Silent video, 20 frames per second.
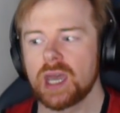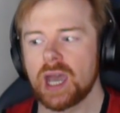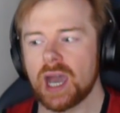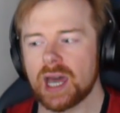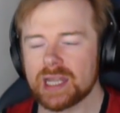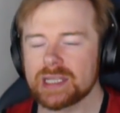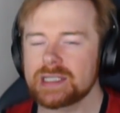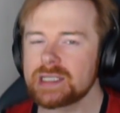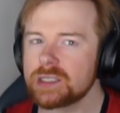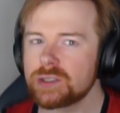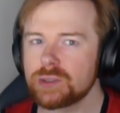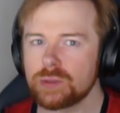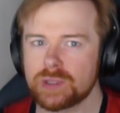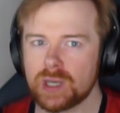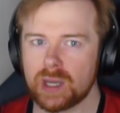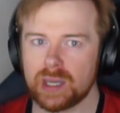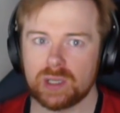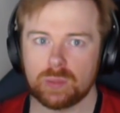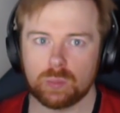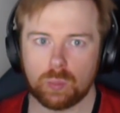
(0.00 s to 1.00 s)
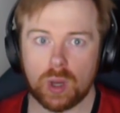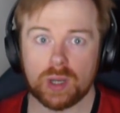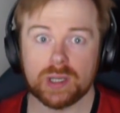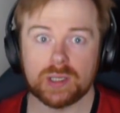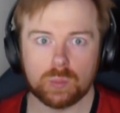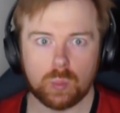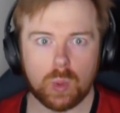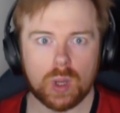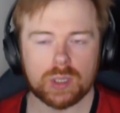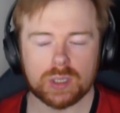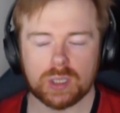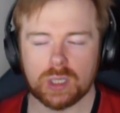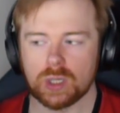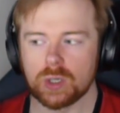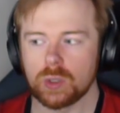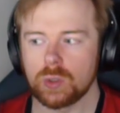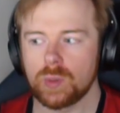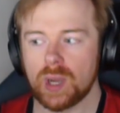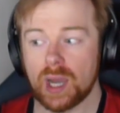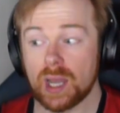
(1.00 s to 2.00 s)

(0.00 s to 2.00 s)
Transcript: And I did do that in one go,